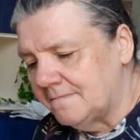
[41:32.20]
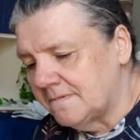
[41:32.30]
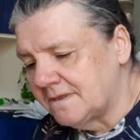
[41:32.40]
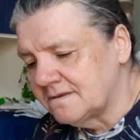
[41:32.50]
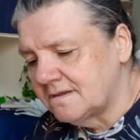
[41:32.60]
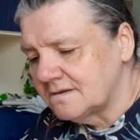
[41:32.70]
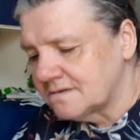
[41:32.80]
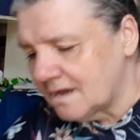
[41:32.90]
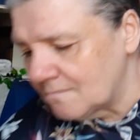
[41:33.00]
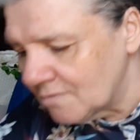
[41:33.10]
This does
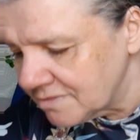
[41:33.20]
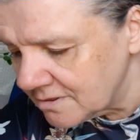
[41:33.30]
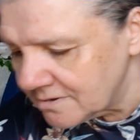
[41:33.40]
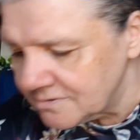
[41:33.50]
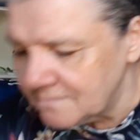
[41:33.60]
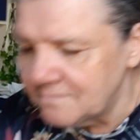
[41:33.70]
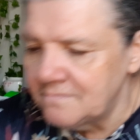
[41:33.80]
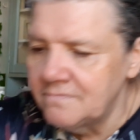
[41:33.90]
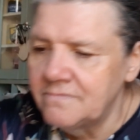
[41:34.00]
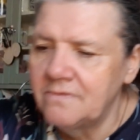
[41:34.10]
come with a little
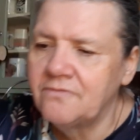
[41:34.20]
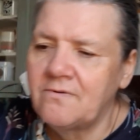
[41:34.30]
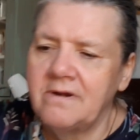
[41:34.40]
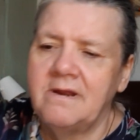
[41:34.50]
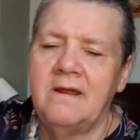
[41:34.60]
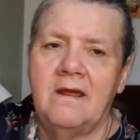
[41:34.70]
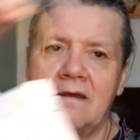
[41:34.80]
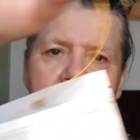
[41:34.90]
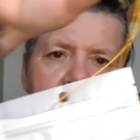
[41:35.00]
thread to hang it.